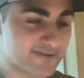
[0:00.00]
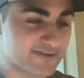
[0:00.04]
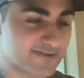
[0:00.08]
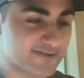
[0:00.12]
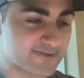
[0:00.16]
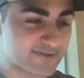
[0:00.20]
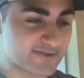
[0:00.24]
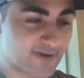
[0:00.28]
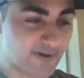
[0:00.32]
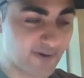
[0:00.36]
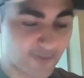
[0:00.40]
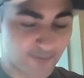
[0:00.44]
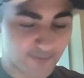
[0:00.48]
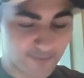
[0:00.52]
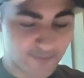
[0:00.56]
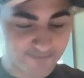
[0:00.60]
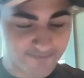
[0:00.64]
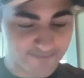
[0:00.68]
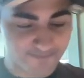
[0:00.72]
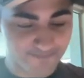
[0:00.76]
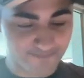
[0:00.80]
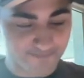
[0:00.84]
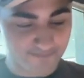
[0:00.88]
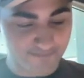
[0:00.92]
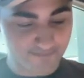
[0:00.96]

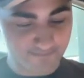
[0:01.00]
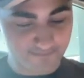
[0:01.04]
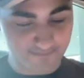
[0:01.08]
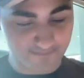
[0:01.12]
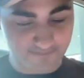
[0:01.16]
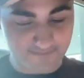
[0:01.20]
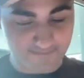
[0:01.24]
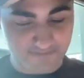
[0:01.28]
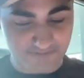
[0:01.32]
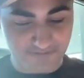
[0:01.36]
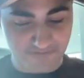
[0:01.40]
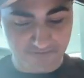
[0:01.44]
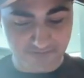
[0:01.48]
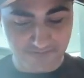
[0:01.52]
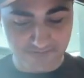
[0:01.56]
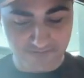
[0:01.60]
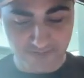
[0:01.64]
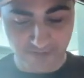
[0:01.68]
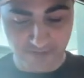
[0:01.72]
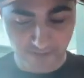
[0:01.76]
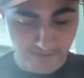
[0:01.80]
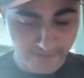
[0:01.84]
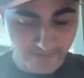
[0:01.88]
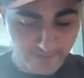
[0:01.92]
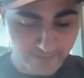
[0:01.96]
So
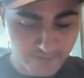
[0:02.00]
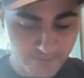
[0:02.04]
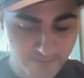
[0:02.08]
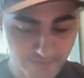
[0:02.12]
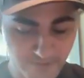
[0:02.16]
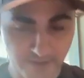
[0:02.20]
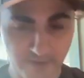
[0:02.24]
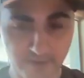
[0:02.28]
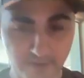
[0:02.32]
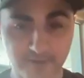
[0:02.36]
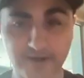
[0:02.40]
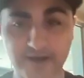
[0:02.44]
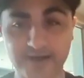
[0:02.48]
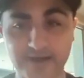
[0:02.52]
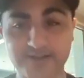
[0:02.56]
Johnny Gaudreau